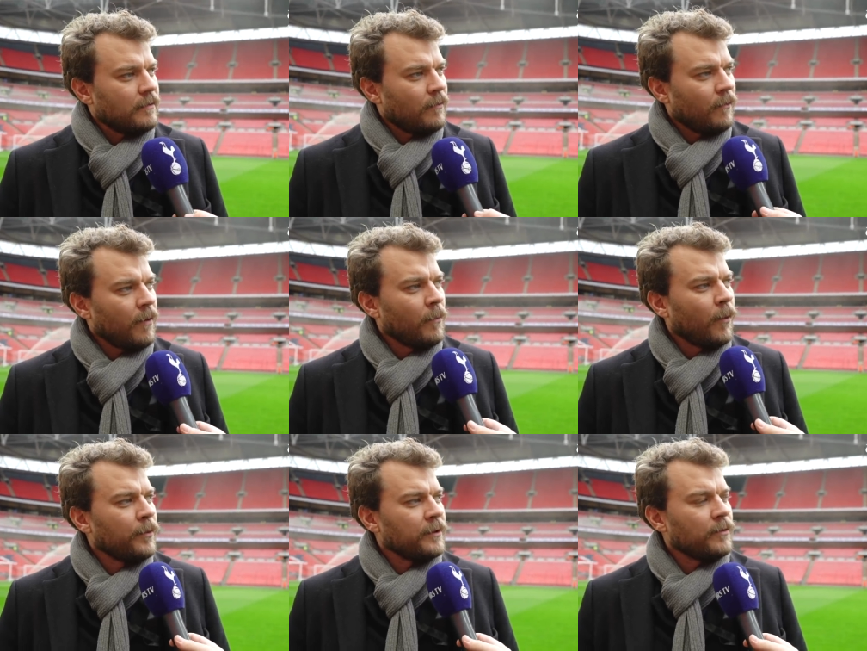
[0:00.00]
one
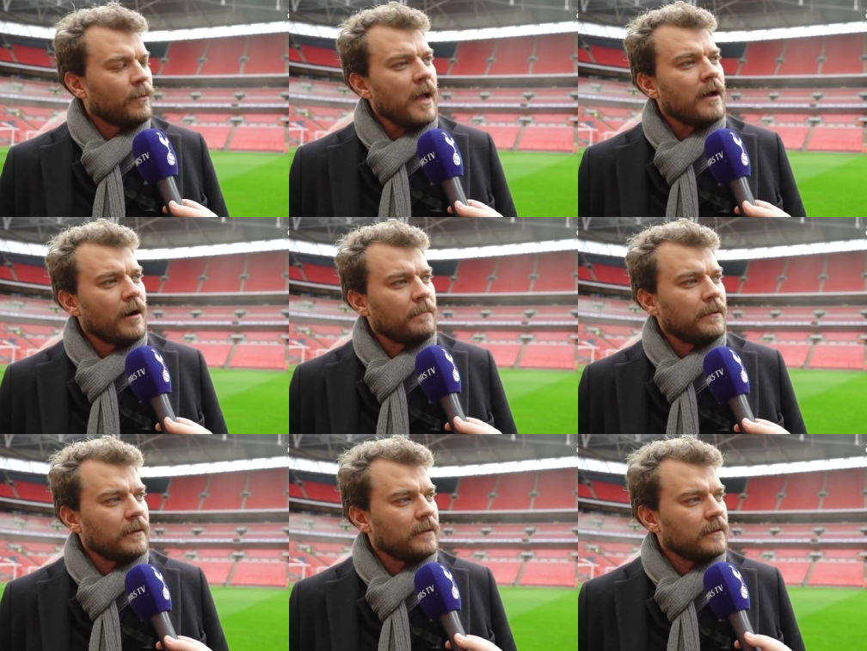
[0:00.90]
morning you wake up
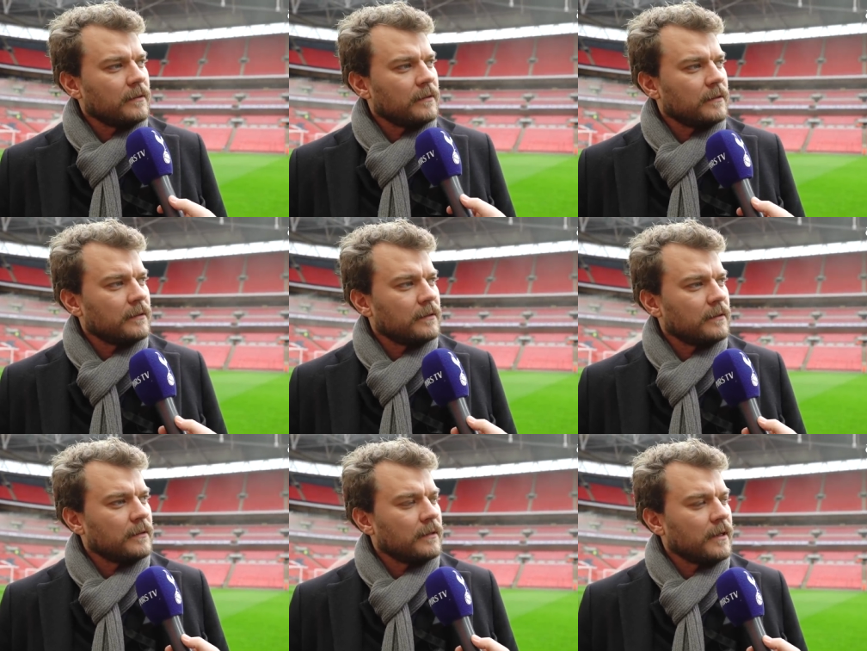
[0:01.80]

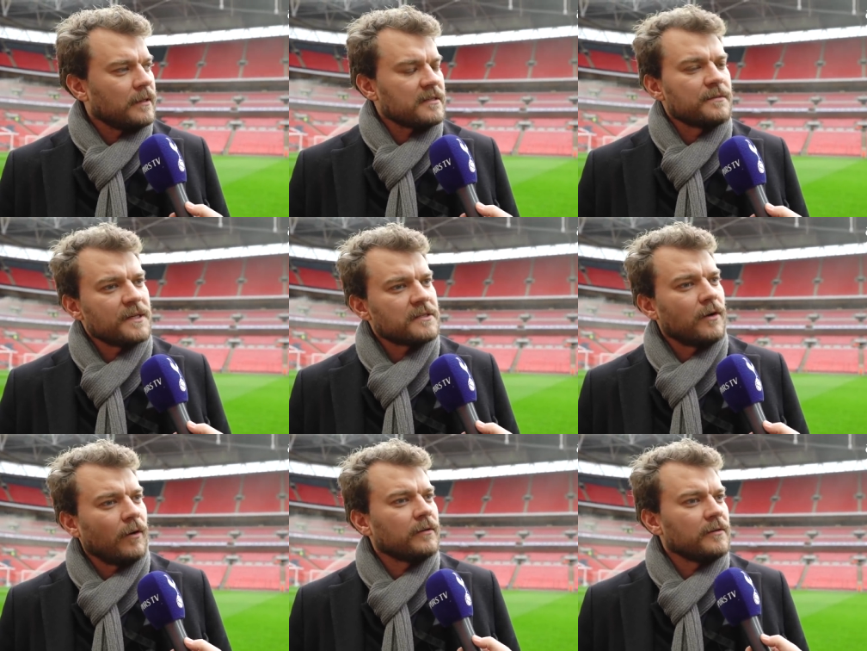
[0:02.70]
and there's a missed
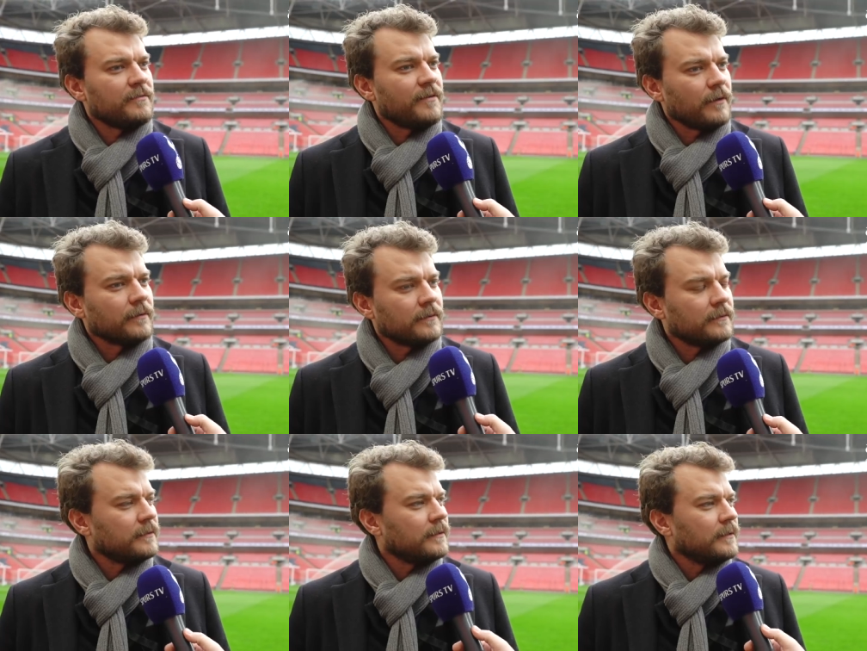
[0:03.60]
call on your phone
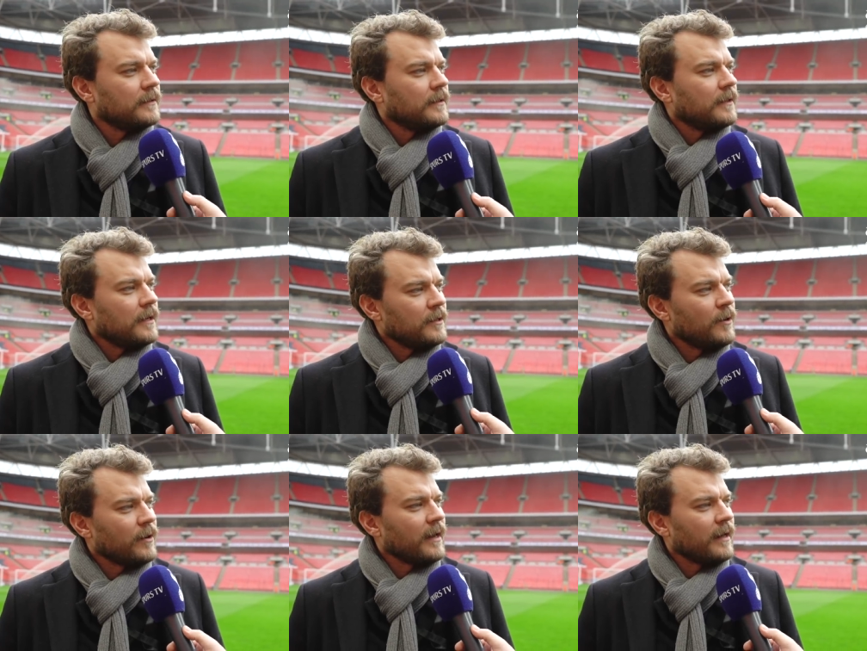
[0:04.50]
and you
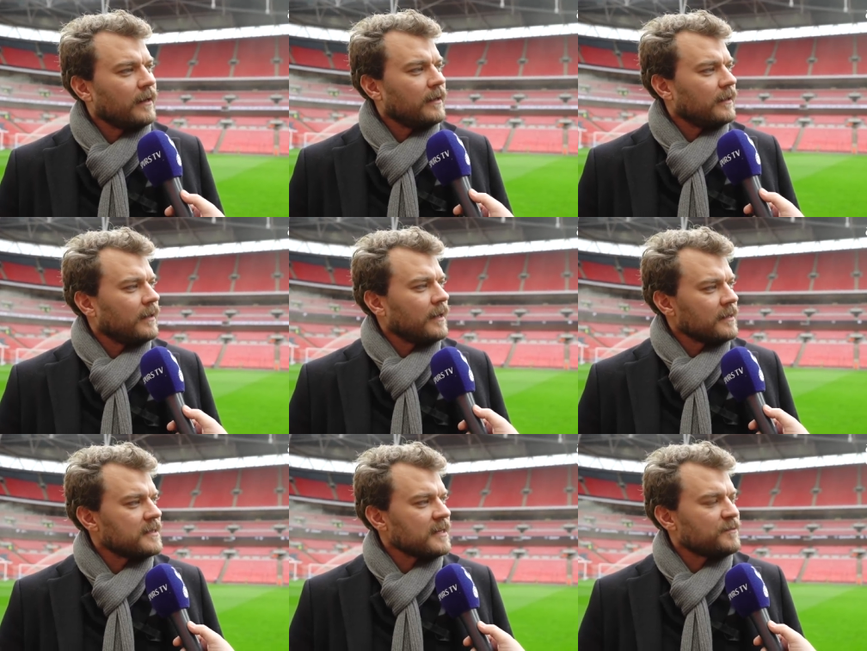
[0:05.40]
look at it and
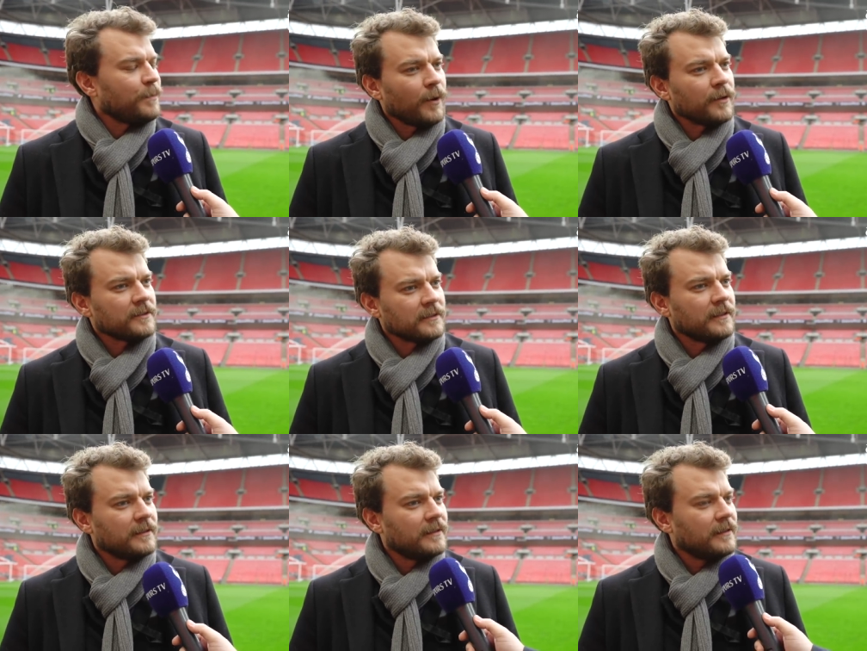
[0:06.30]
it says Spurs.
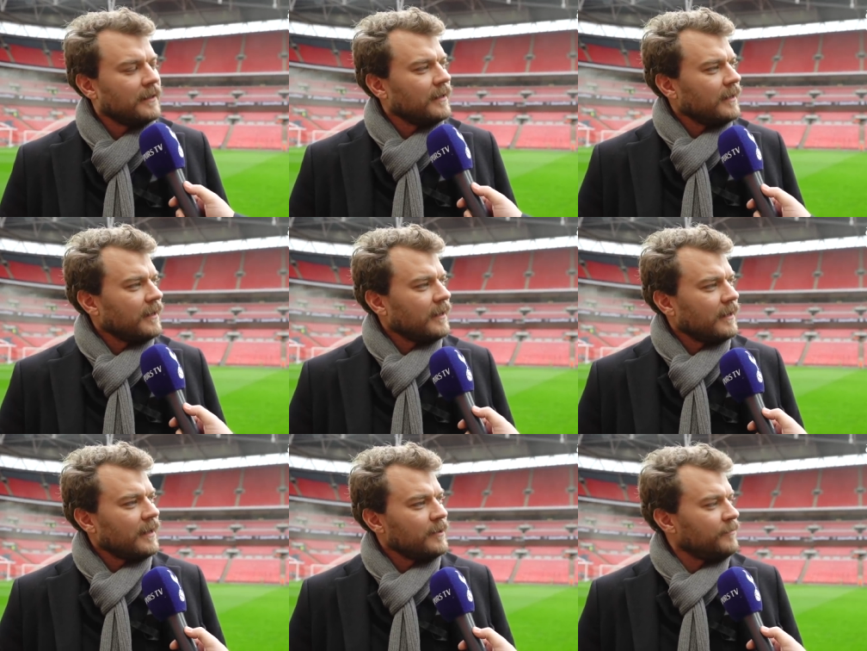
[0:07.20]

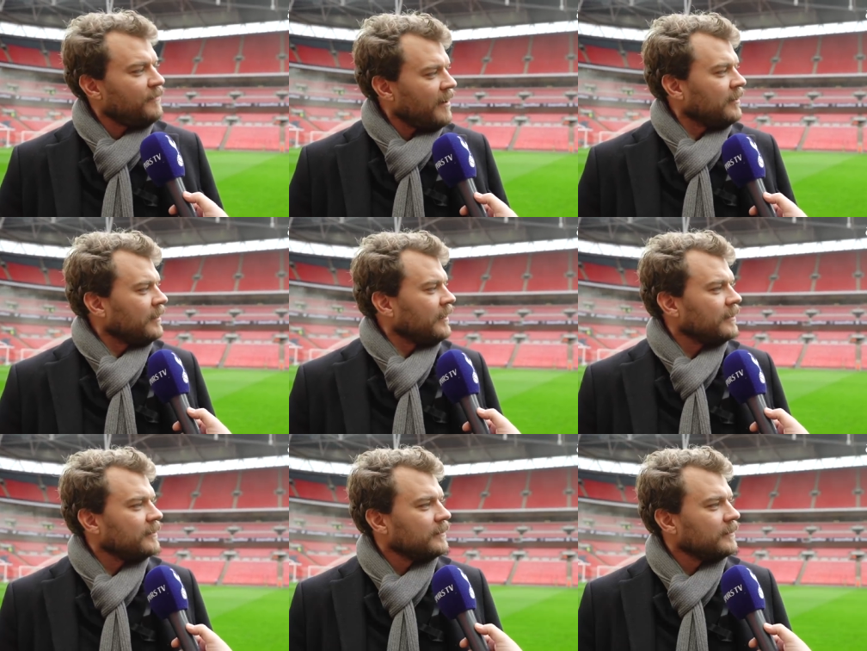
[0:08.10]
And you finally,